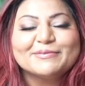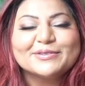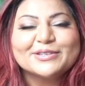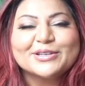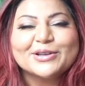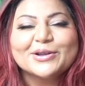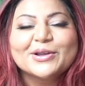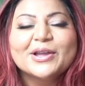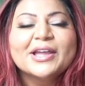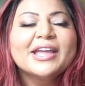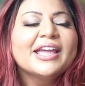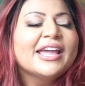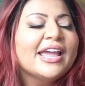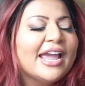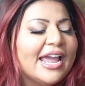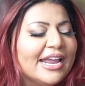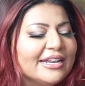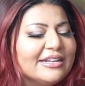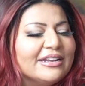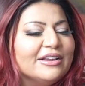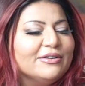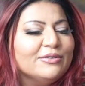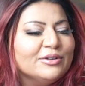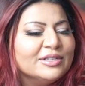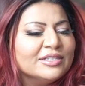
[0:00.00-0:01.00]
So
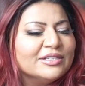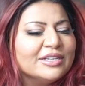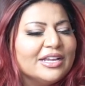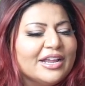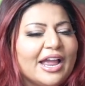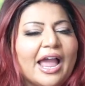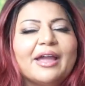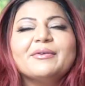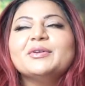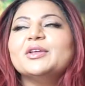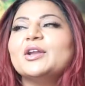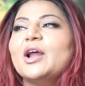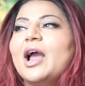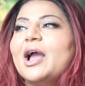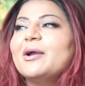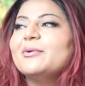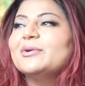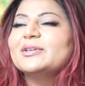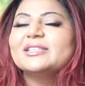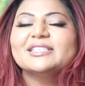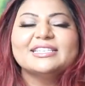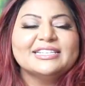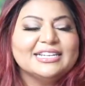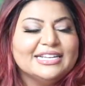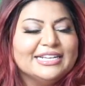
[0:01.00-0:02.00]
it was, I
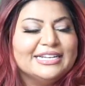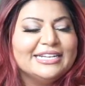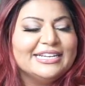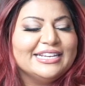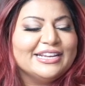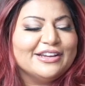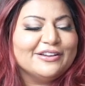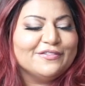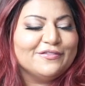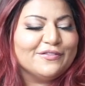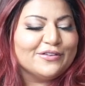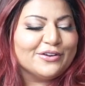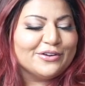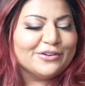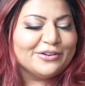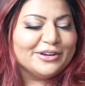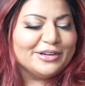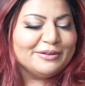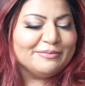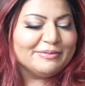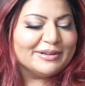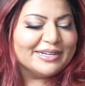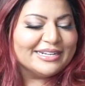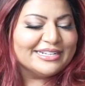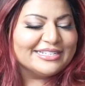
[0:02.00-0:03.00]
wasn't in here for
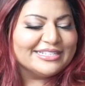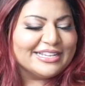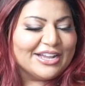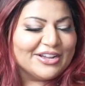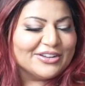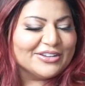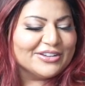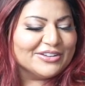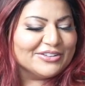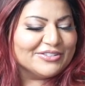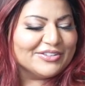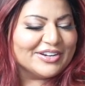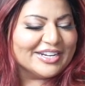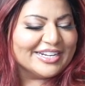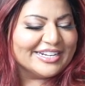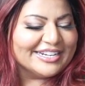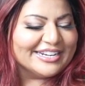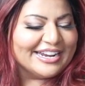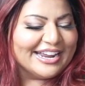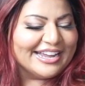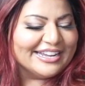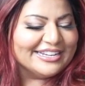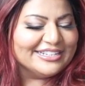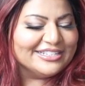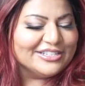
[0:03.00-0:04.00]
it, but it sounded really
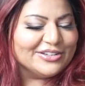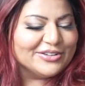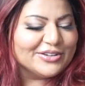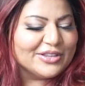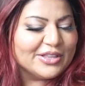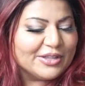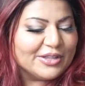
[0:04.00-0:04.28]
nice. So it